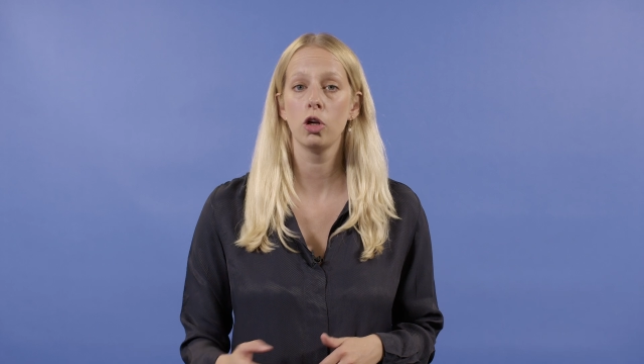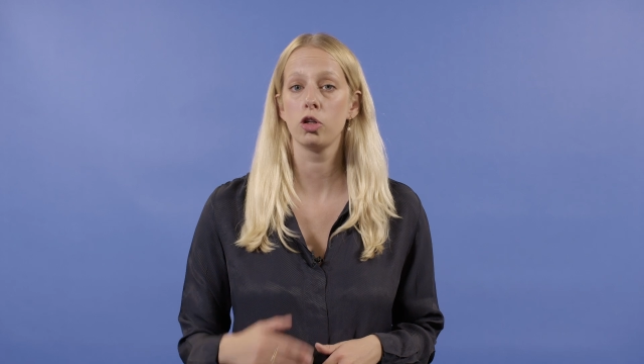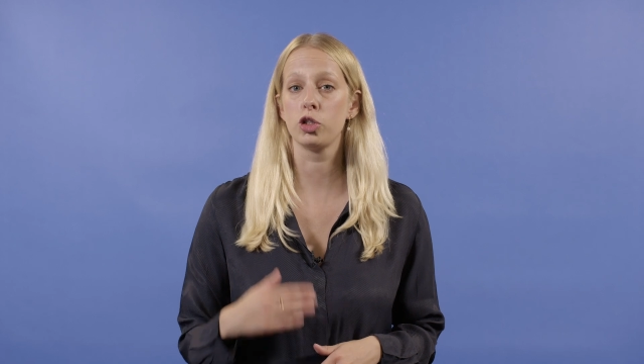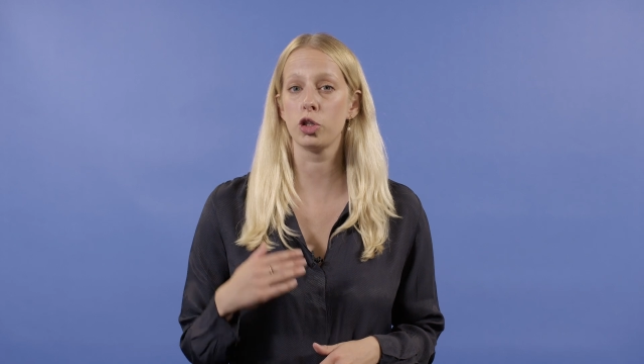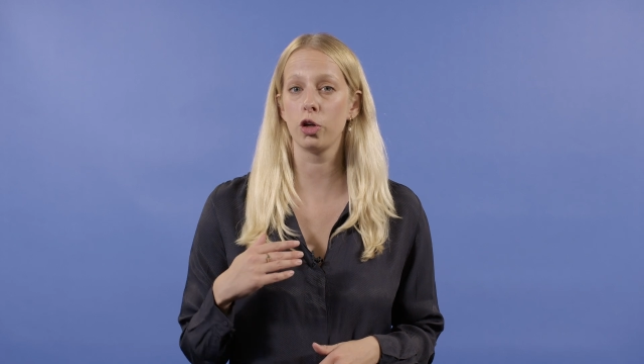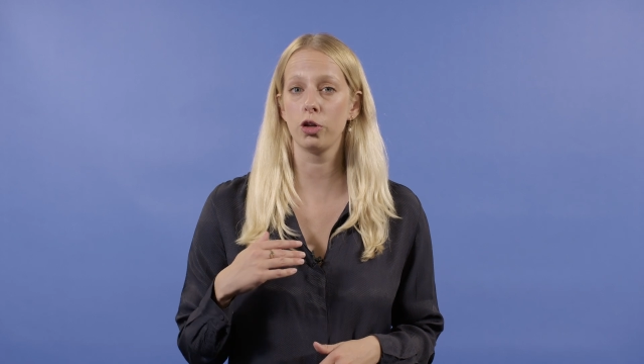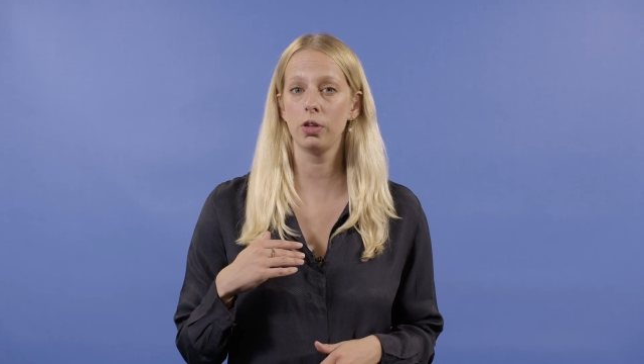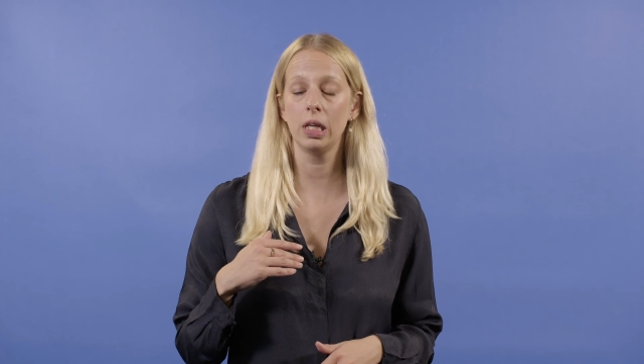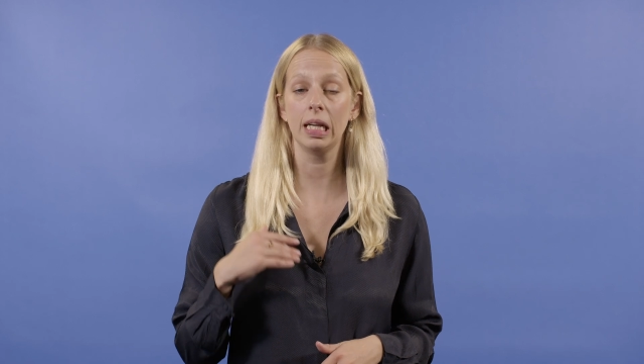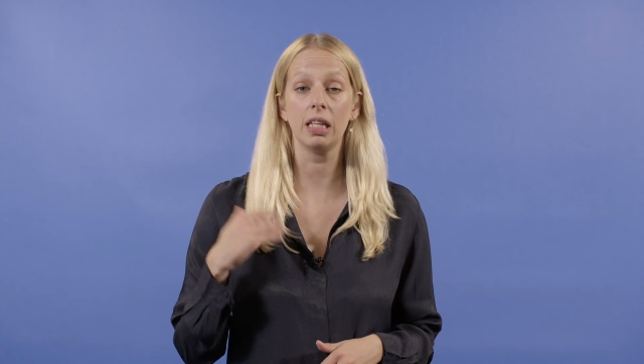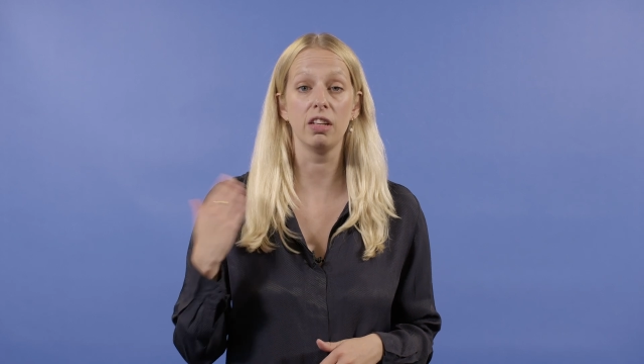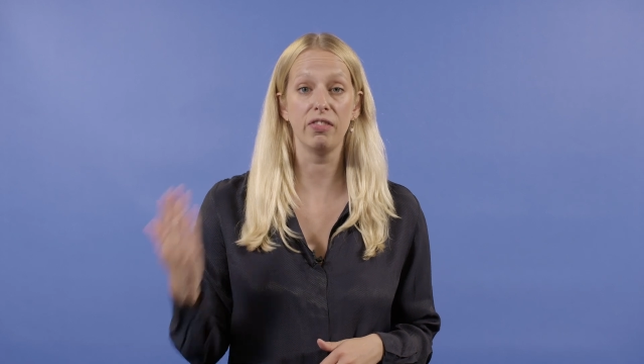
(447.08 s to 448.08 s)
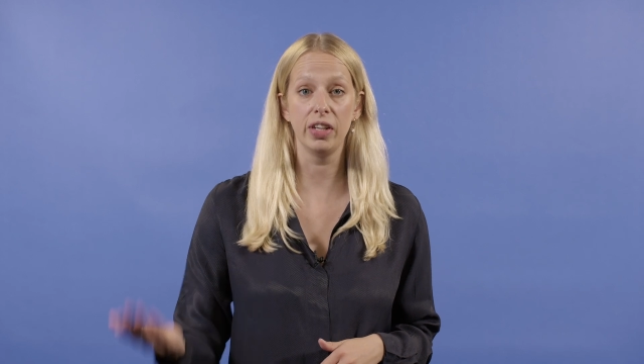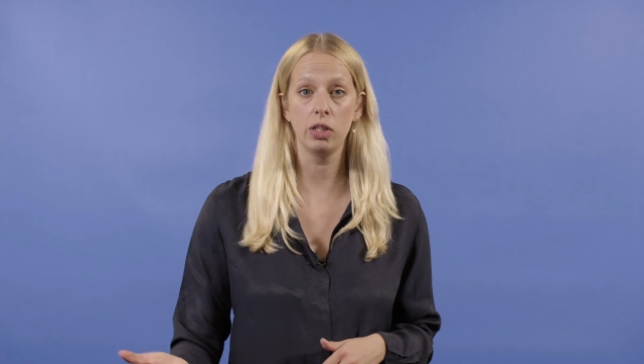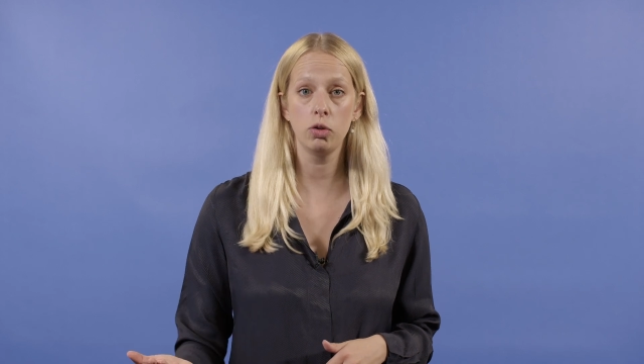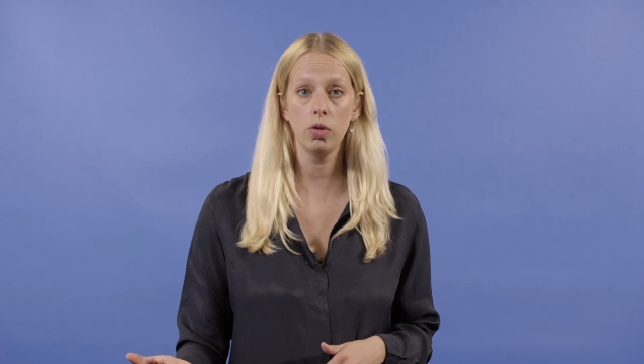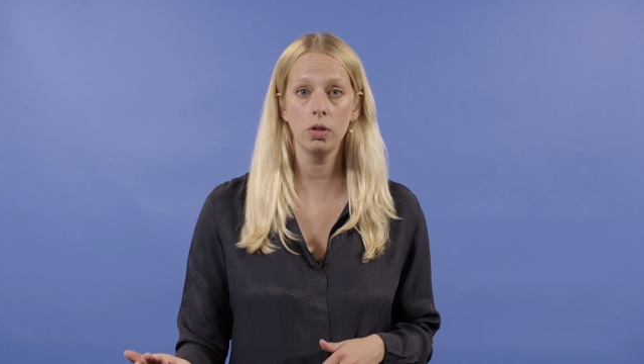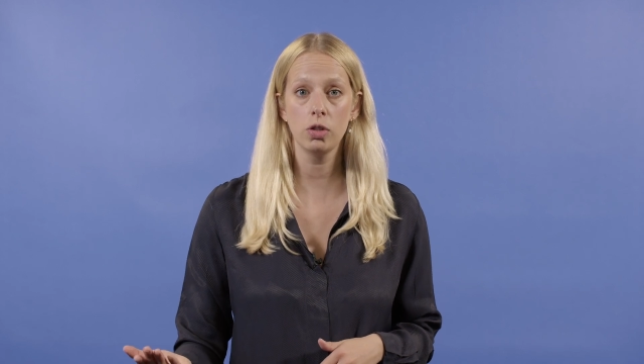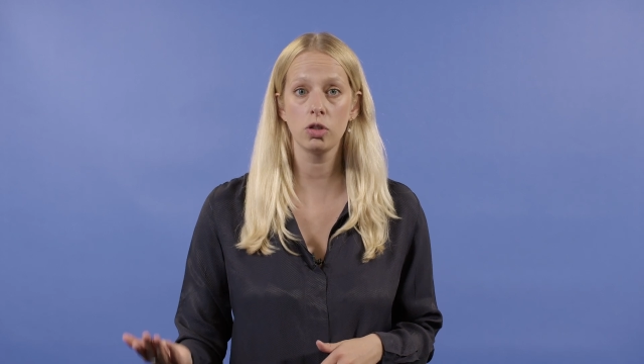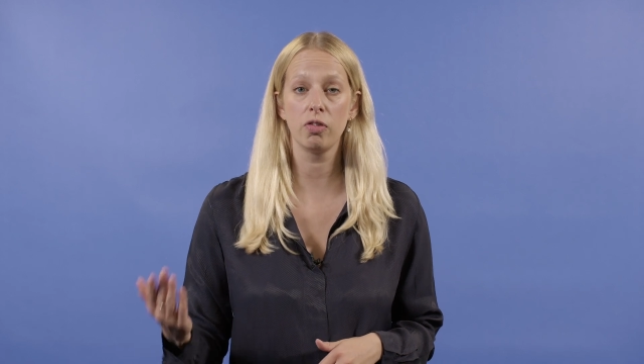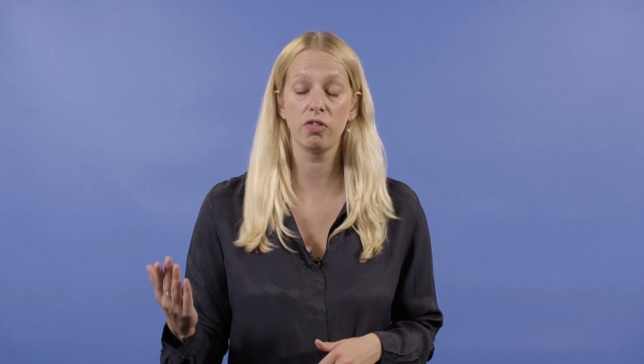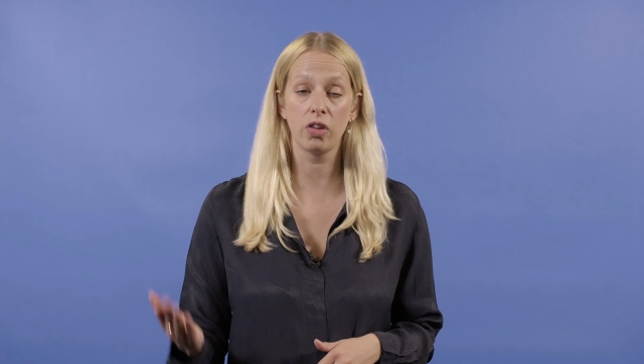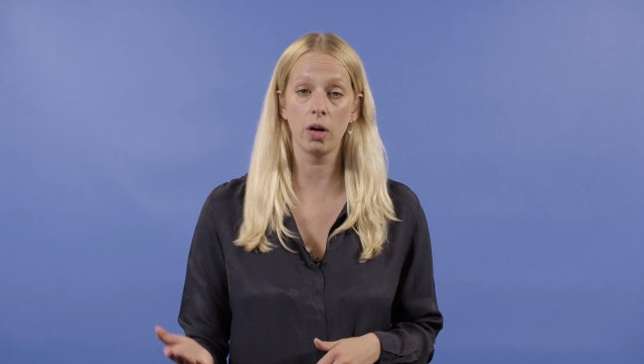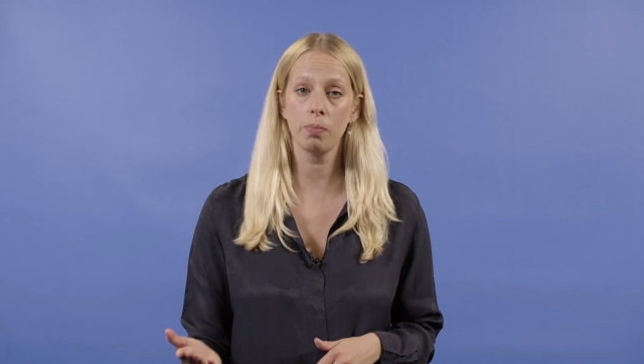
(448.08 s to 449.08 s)
certain individuals
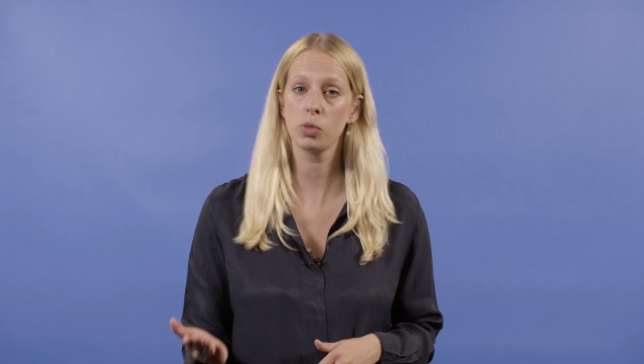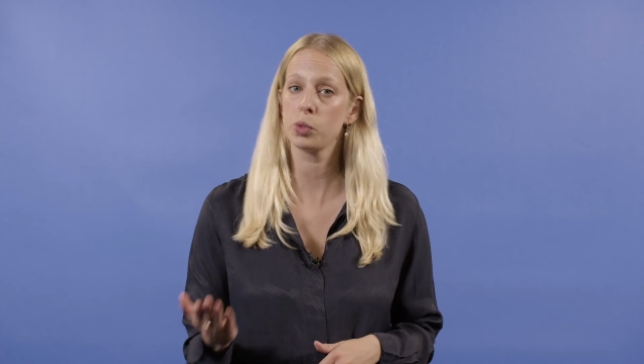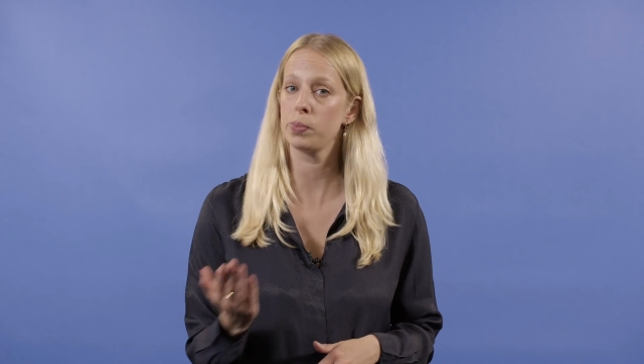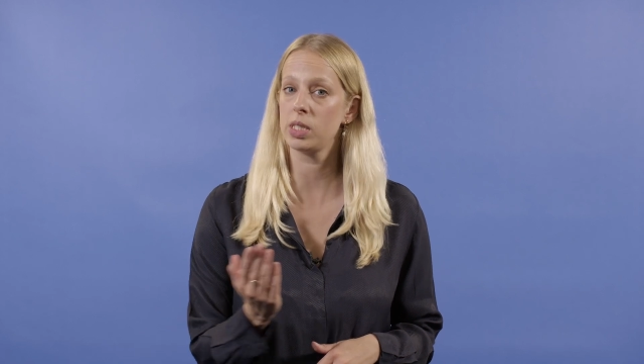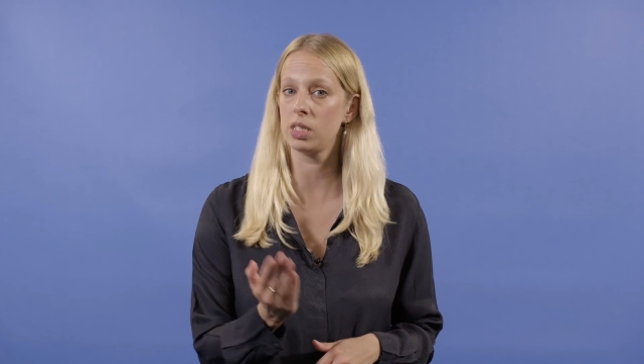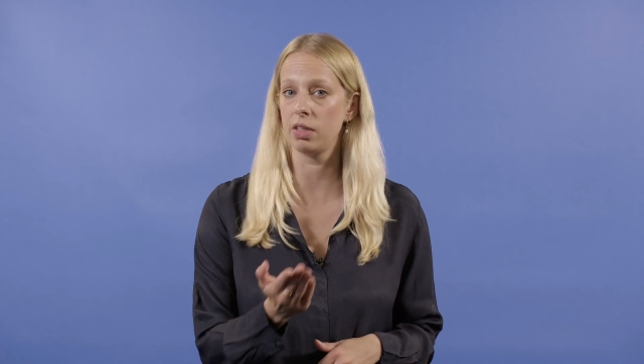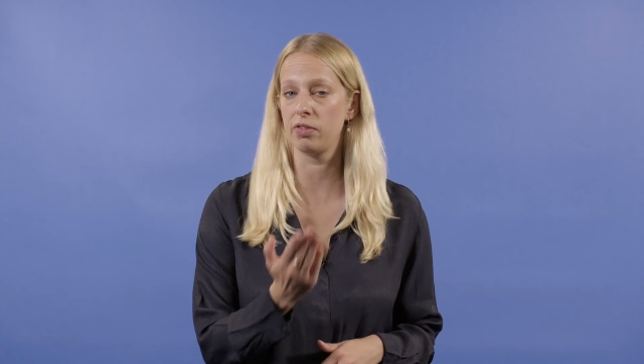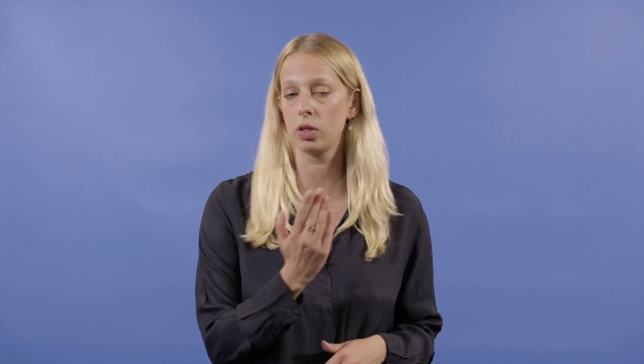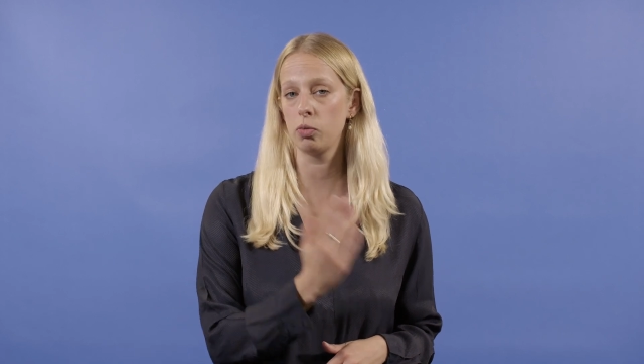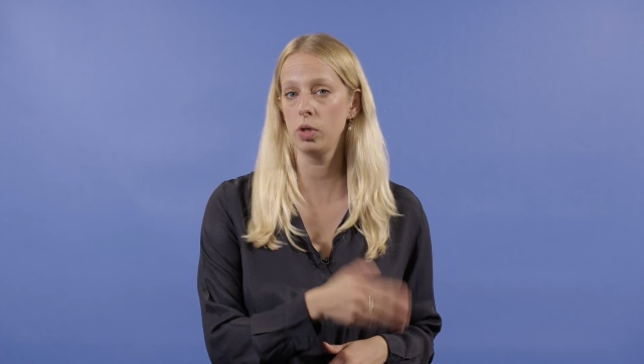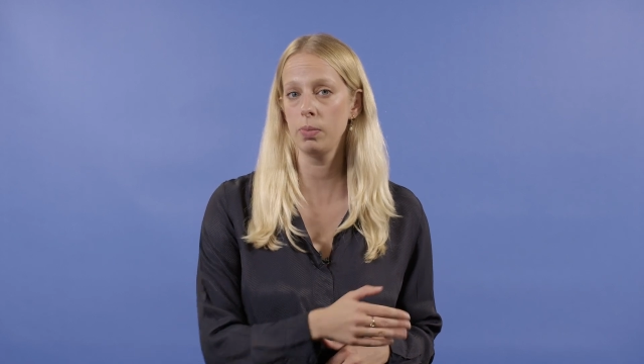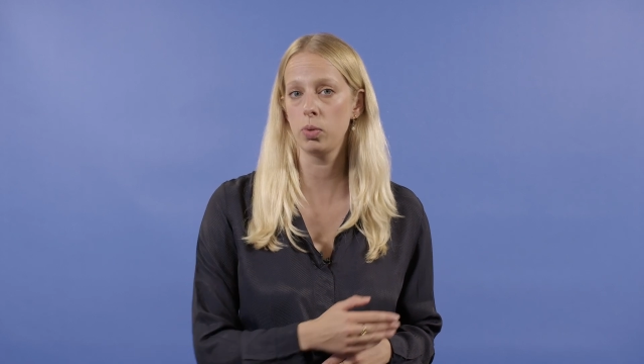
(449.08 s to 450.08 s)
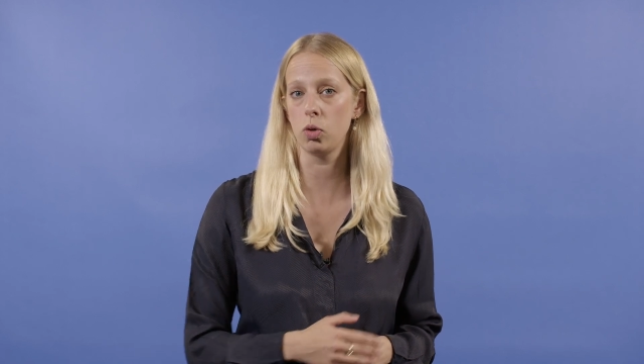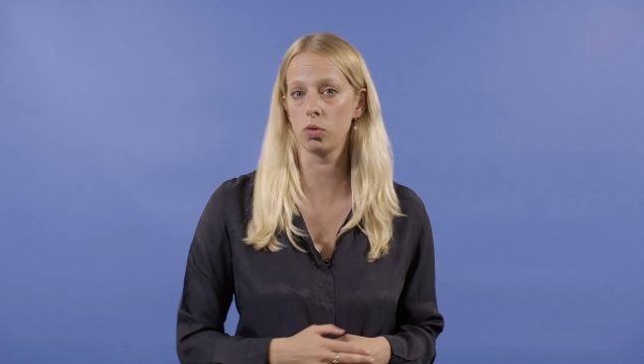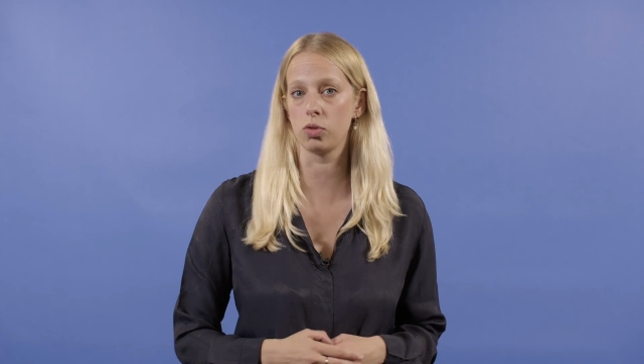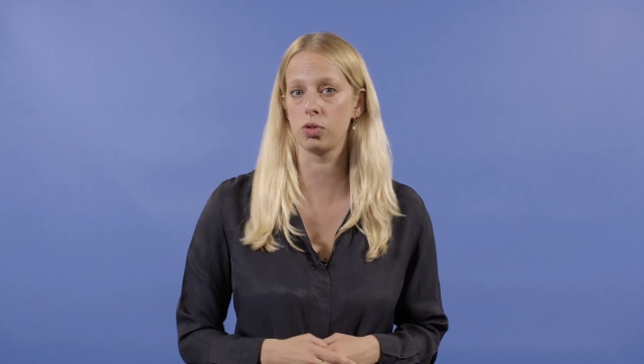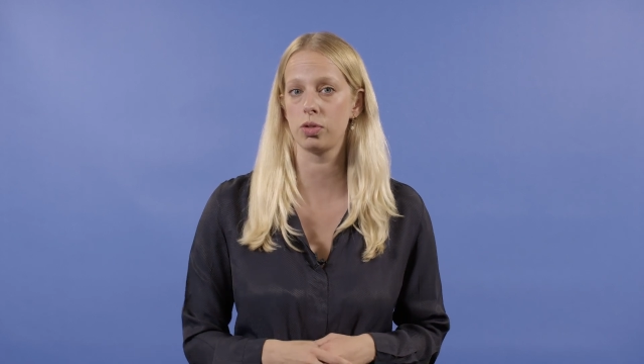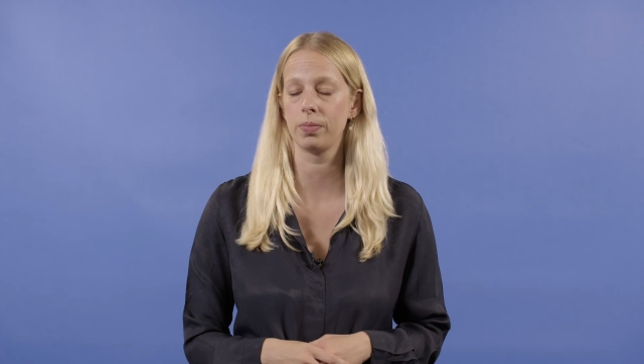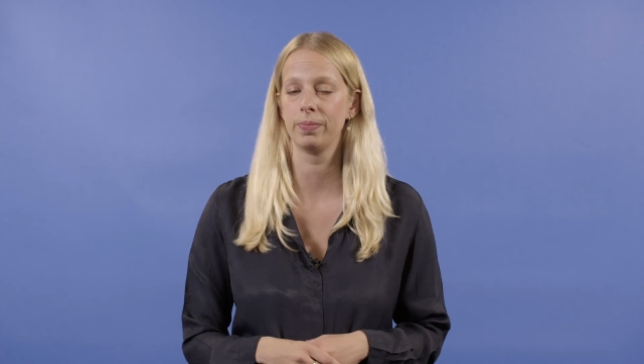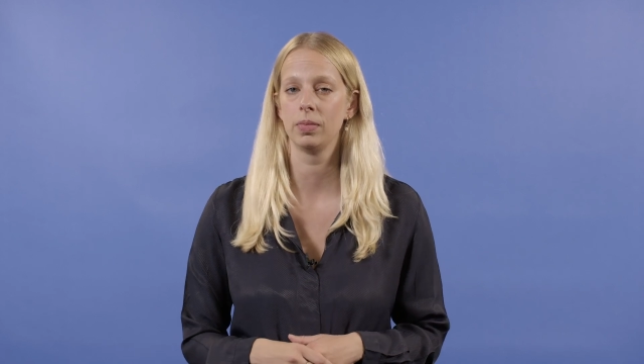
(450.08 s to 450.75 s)
from specific reports.